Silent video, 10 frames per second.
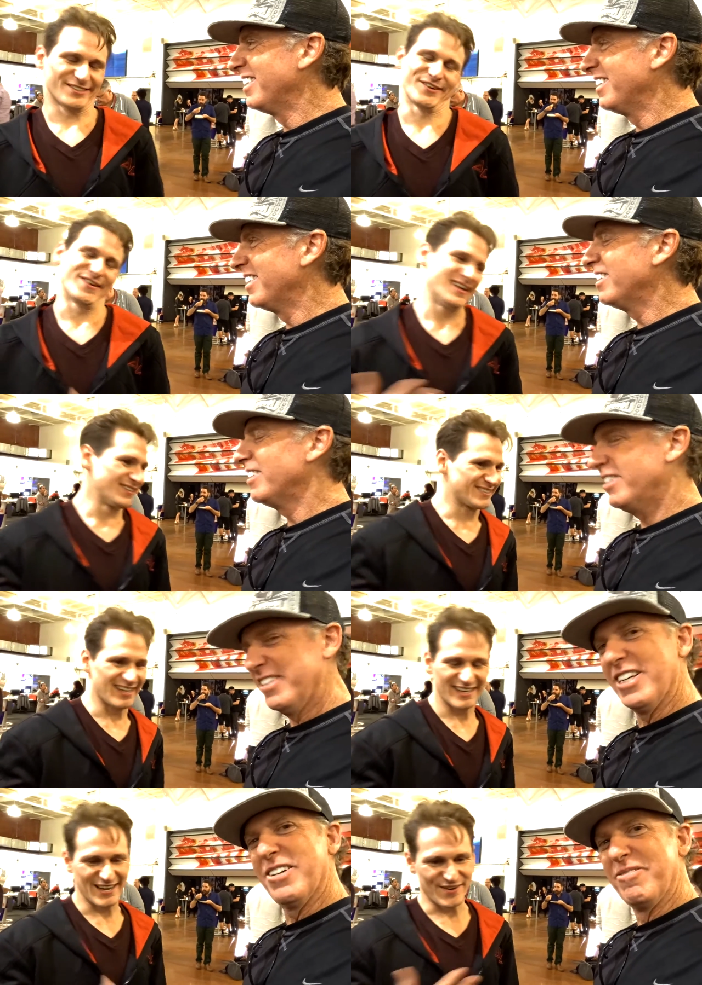Speaker 1: So it's like
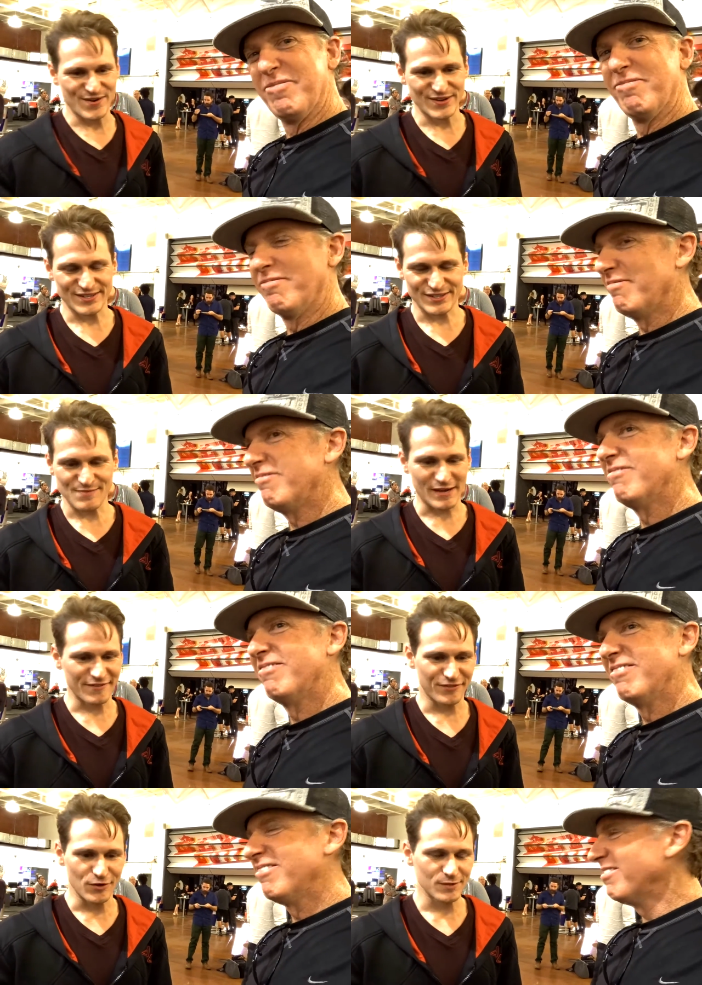yeah. it, was, it was a bit
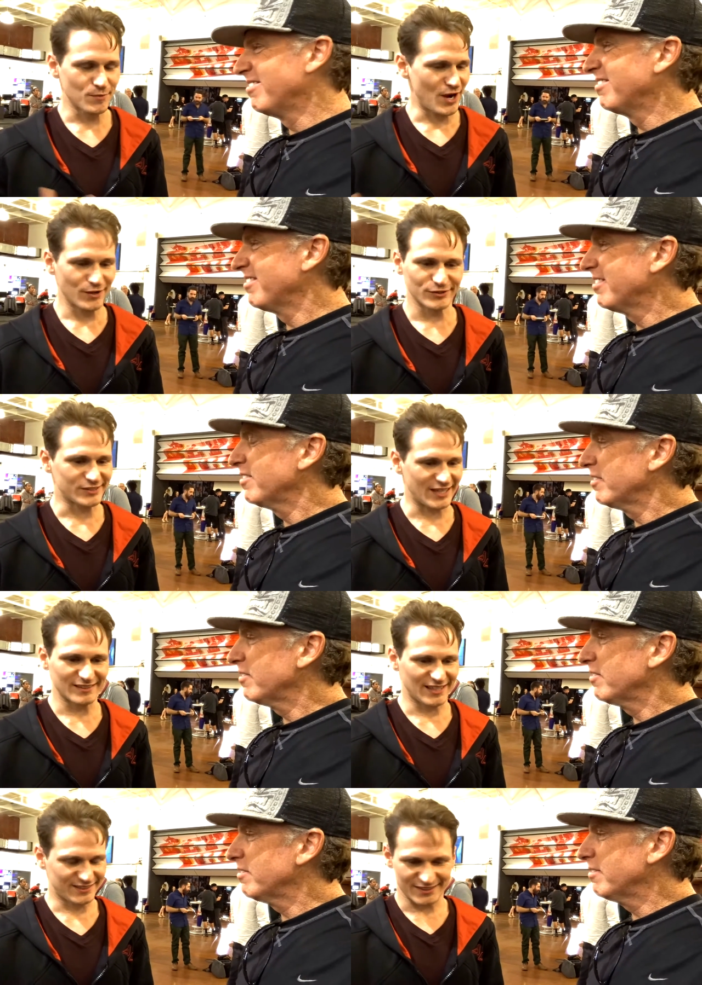confusing, but I understand
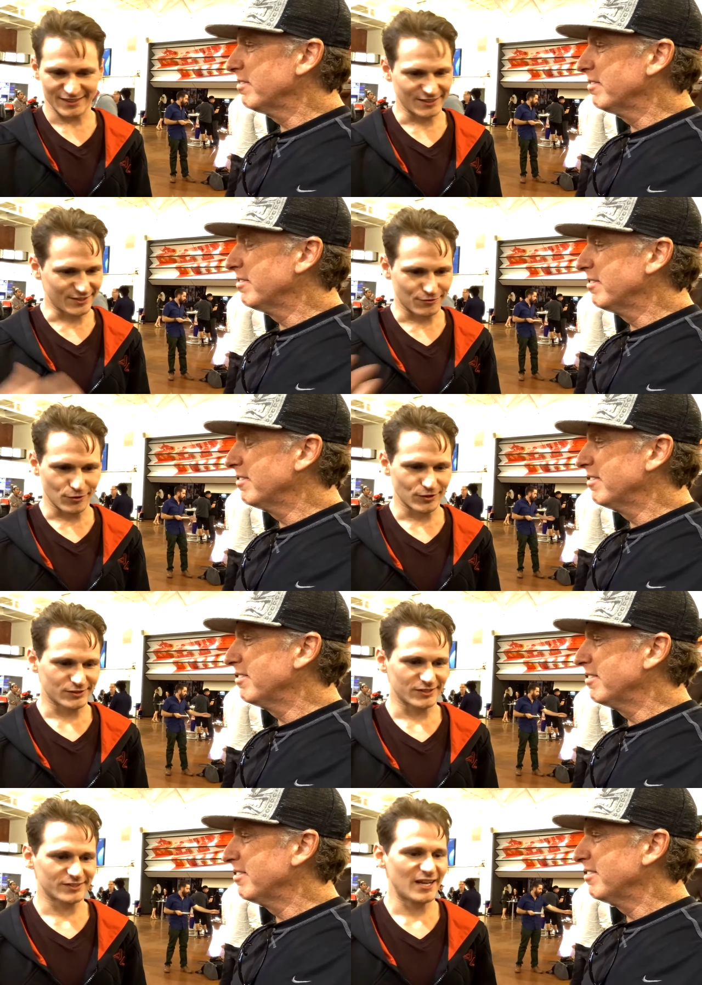like the, the rules
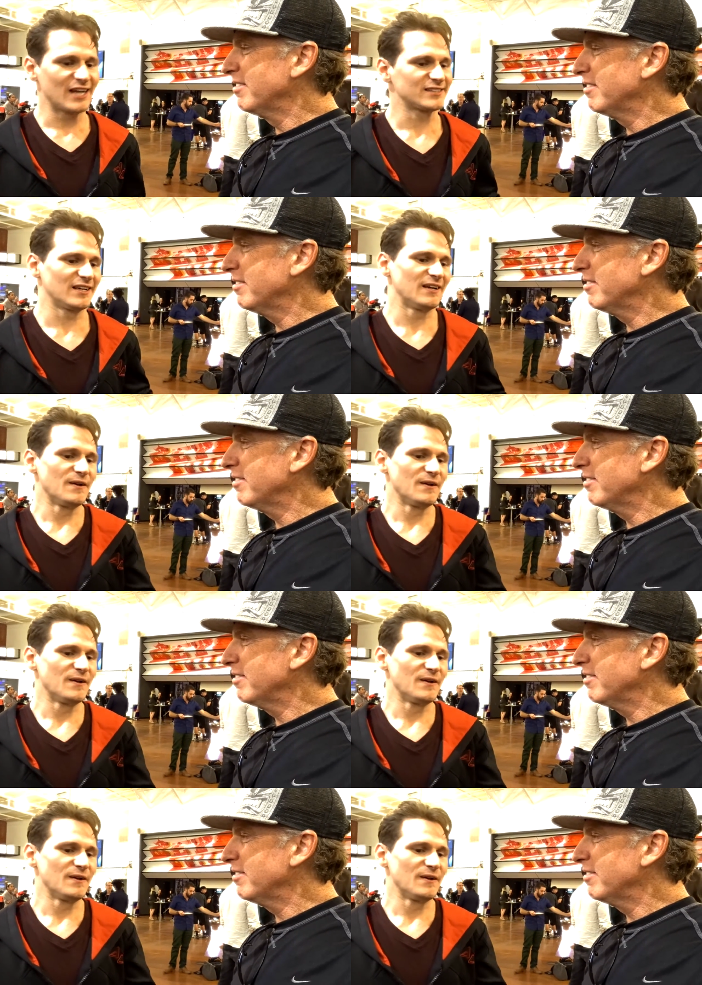of the set. Uh,